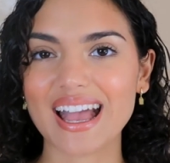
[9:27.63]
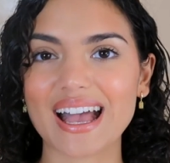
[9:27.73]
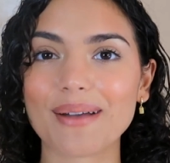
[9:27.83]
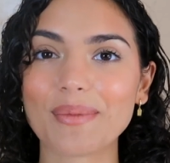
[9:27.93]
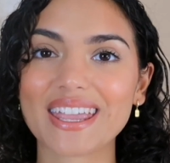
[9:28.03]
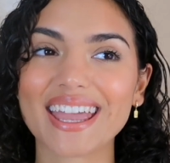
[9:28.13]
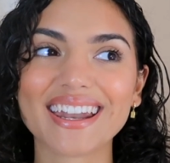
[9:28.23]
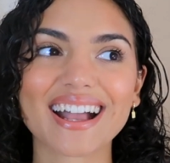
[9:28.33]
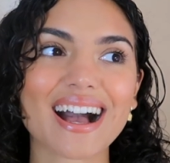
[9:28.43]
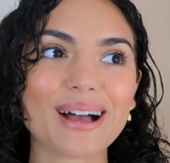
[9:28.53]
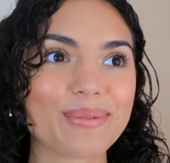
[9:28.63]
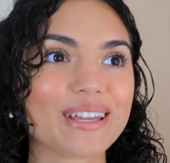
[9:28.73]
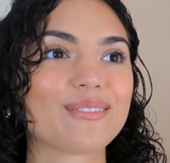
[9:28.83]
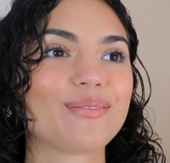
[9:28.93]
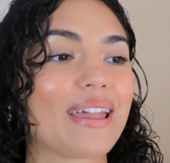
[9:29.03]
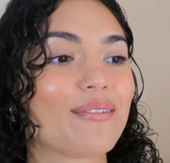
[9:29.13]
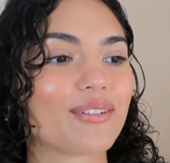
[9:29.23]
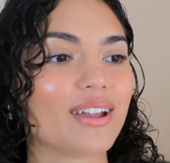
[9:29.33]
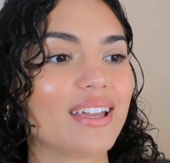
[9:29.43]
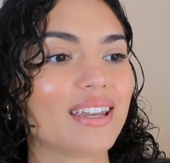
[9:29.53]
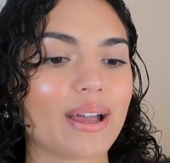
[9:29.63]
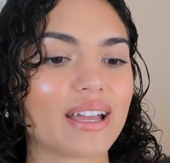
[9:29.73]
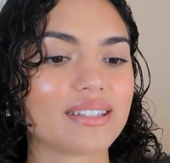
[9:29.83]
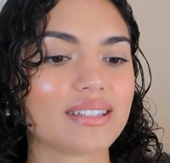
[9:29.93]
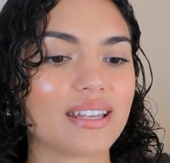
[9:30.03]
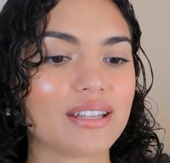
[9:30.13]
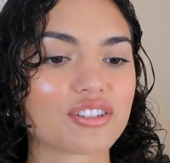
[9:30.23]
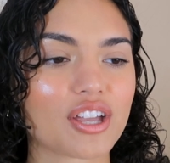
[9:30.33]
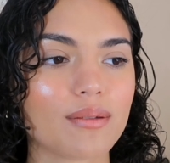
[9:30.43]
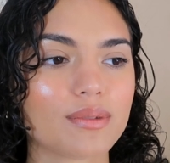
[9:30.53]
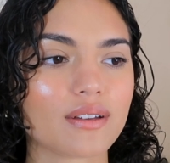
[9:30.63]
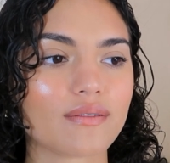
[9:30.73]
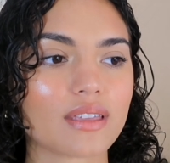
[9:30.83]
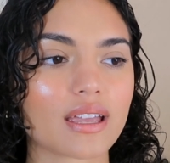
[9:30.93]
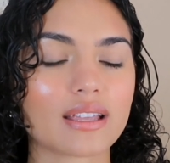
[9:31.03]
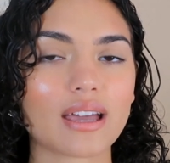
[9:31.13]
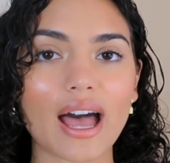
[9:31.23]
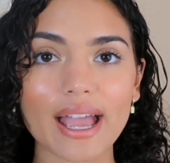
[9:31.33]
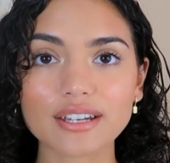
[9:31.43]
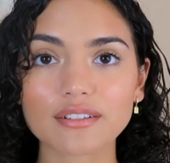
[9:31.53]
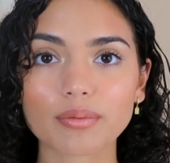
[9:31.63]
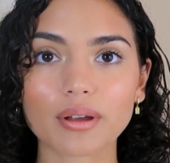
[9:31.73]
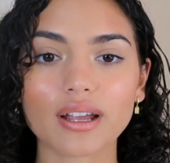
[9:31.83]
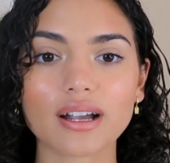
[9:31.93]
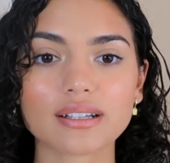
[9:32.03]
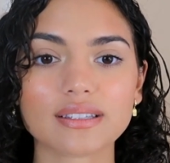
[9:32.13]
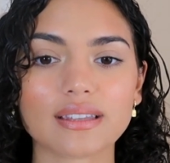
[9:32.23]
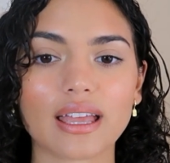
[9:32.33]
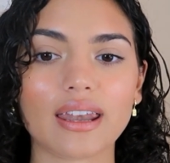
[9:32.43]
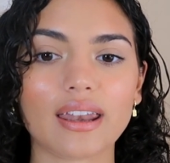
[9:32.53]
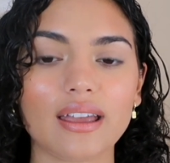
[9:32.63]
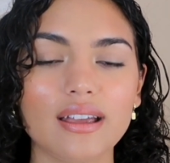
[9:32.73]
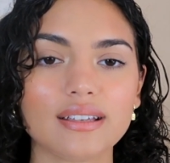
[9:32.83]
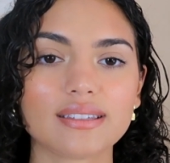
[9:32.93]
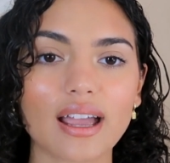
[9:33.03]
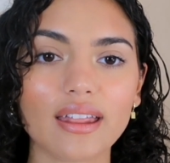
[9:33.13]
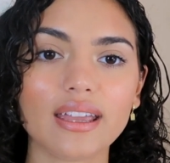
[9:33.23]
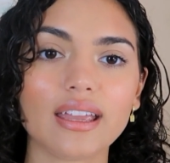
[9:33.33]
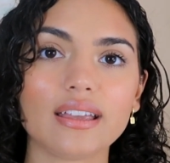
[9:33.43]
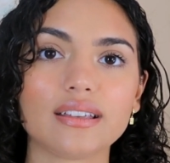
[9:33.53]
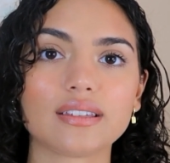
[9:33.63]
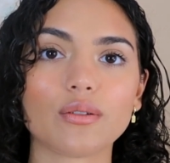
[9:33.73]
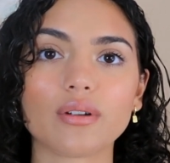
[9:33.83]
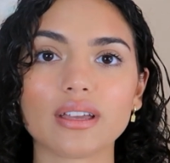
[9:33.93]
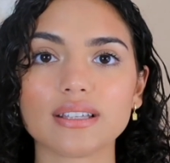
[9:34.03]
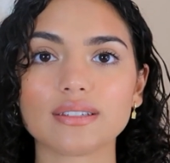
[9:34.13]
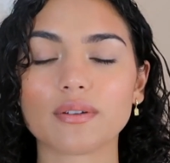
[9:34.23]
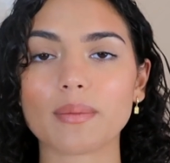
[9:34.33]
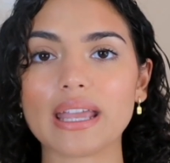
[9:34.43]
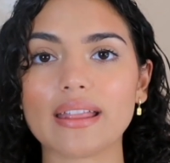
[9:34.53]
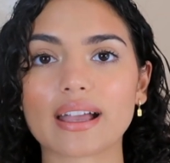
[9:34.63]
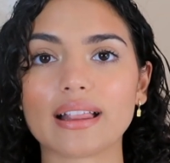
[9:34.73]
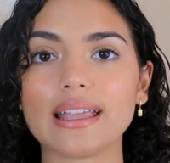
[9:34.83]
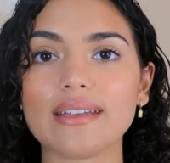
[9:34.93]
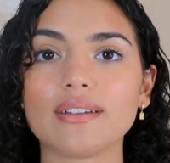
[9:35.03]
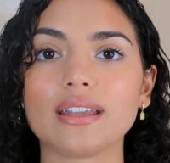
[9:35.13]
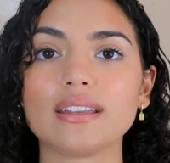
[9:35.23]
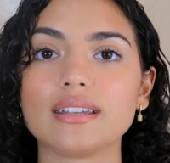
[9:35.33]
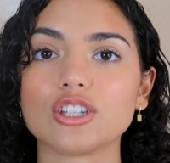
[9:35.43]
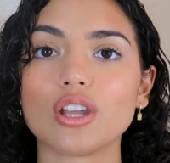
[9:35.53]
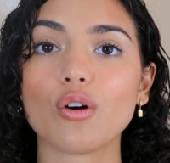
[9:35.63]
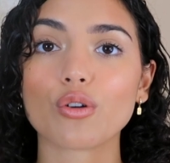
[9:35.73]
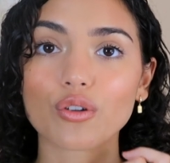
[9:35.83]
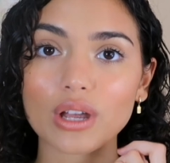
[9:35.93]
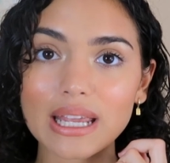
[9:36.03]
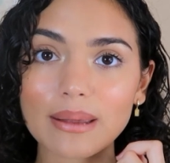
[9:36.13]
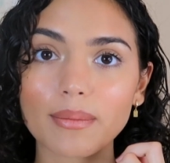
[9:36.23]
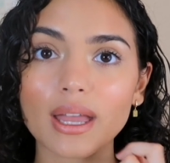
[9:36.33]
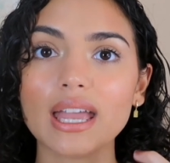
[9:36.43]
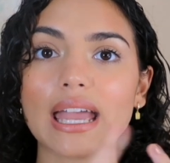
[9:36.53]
Again, I can't pick a favorite, but in terms of the kind of products, then styling is always for me like a leave-in conditioner or cream,